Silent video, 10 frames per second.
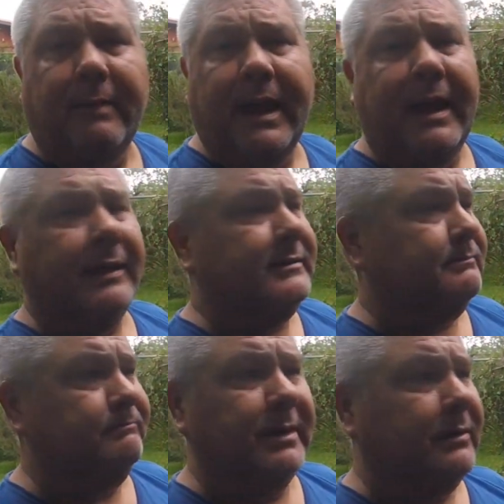bags,
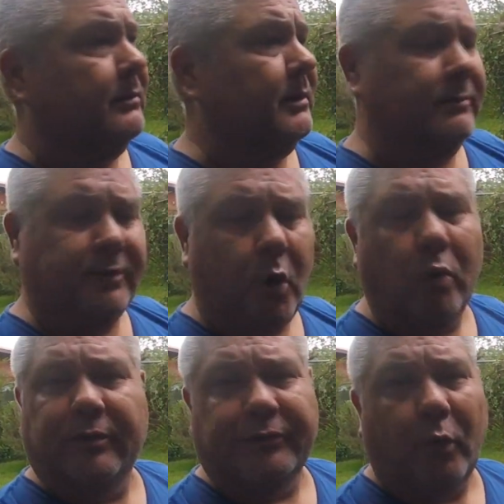
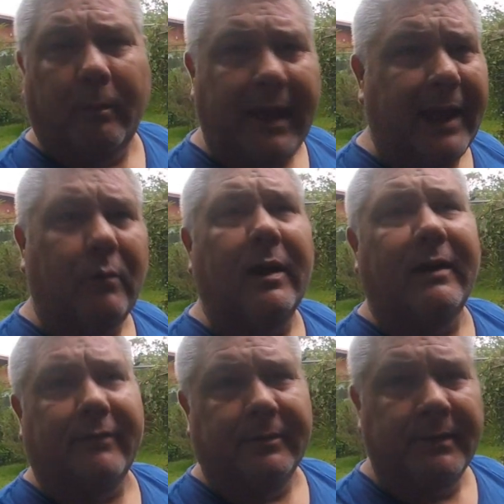corner store bag,
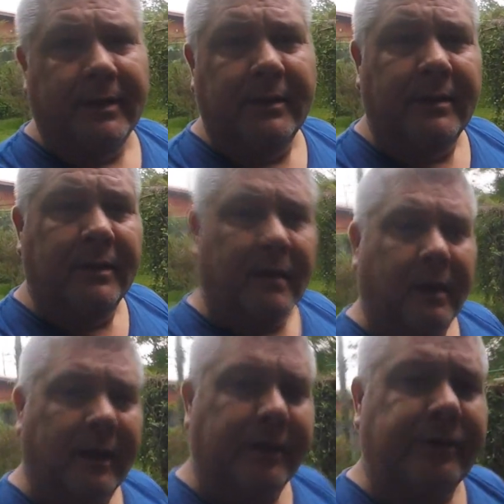whatever. All
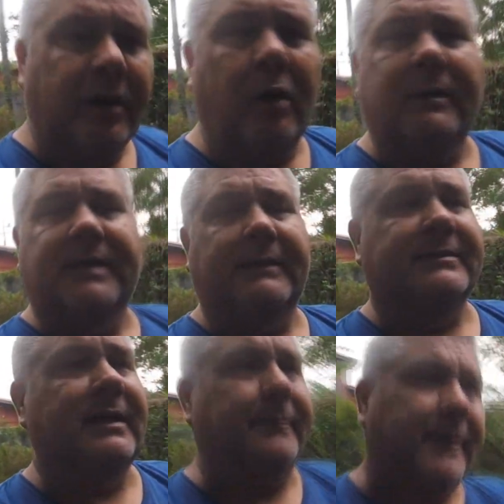right, you should always have
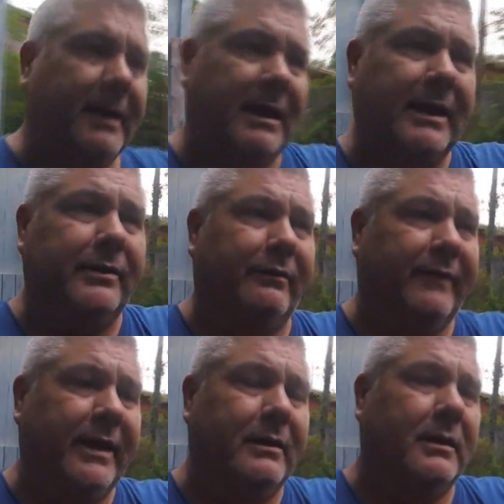something to clean your
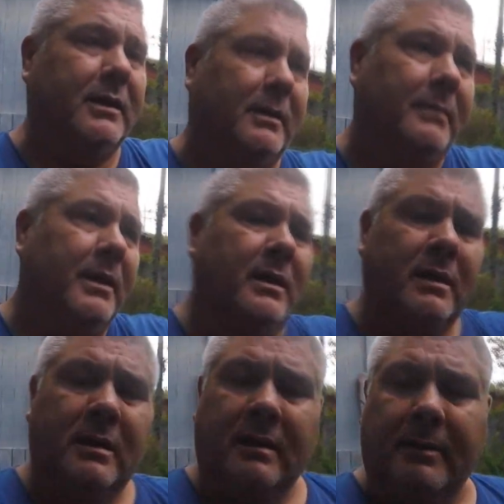vehicle up.
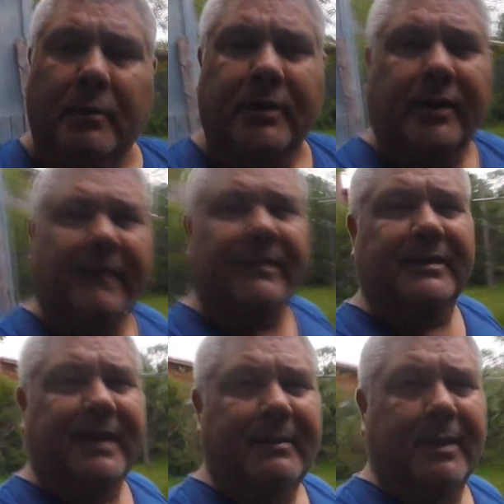I mean, when you're giving
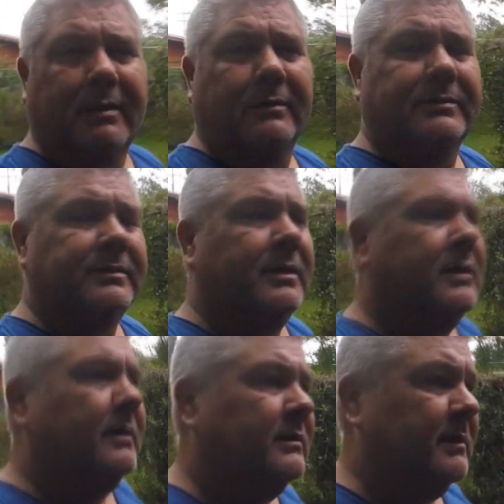demos
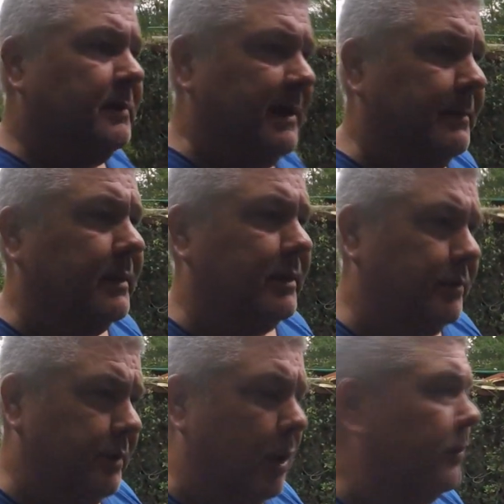to people and
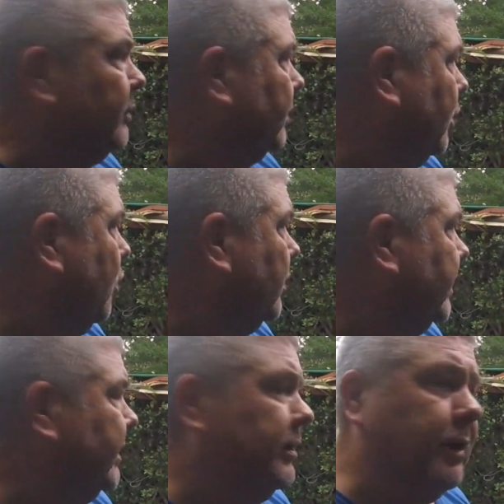they're
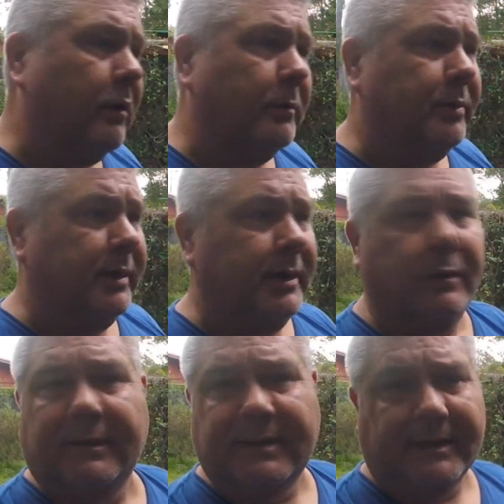recording it, and they're putting it
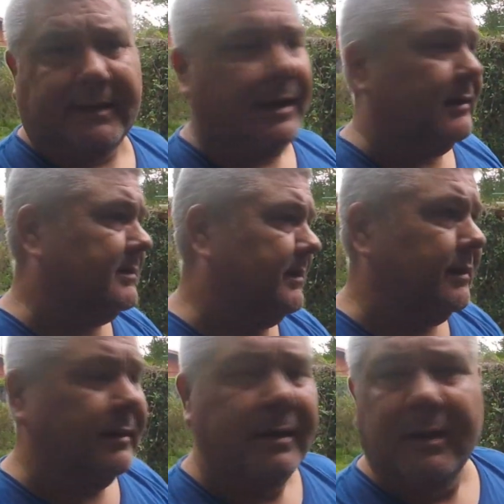on the TikToks and the